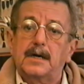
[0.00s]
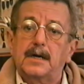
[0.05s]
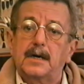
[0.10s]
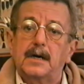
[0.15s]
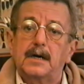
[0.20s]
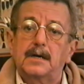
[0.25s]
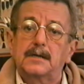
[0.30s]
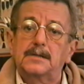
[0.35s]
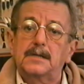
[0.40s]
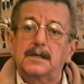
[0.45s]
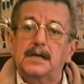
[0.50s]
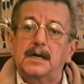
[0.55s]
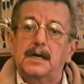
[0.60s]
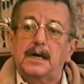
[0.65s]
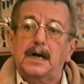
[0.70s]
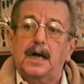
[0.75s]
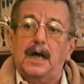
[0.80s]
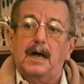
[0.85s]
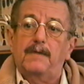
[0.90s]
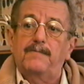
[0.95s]
because
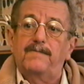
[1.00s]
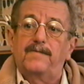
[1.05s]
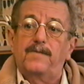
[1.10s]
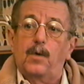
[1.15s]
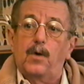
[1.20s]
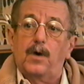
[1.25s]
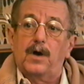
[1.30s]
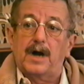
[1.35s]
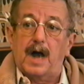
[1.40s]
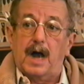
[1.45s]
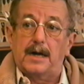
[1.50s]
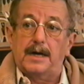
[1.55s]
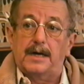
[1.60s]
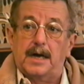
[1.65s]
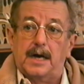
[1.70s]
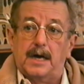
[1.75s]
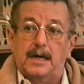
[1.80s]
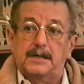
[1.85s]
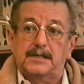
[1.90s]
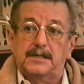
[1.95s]
it had 4
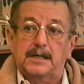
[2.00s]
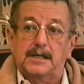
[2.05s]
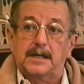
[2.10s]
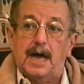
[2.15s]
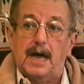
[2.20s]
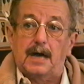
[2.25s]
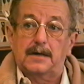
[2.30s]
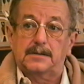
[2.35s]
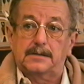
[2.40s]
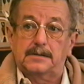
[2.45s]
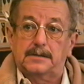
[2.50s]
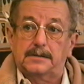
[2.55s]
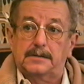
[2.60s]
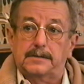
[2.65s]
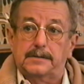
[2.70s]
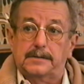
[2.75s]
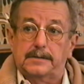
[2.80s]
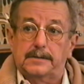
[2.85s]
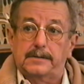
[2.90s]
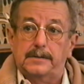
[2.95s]
99-seat
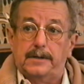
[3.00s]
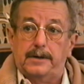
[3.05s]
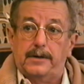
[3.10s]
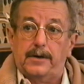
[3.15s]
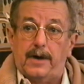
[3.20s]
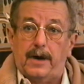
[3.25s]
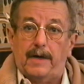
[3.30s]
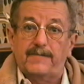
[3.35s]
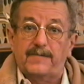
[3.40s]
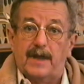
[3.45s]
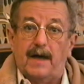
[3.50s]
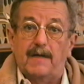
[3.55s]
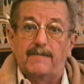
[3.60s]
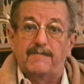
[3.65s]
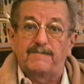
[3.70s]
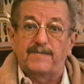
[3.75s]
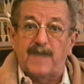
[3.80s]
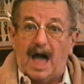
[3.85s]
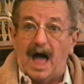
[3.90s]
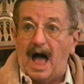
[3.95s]
houses and you have to
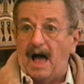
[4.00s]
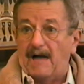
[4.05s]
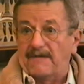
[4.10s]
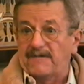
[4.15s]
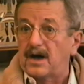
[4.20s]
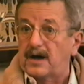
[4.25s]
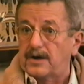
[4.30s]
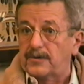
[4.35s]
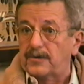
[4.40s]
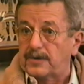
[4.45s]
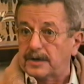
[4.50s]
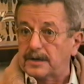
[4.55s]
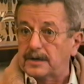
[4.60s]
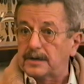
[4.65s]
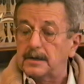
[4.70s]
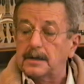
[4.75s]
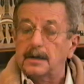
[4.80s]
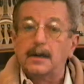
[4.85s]
have 500.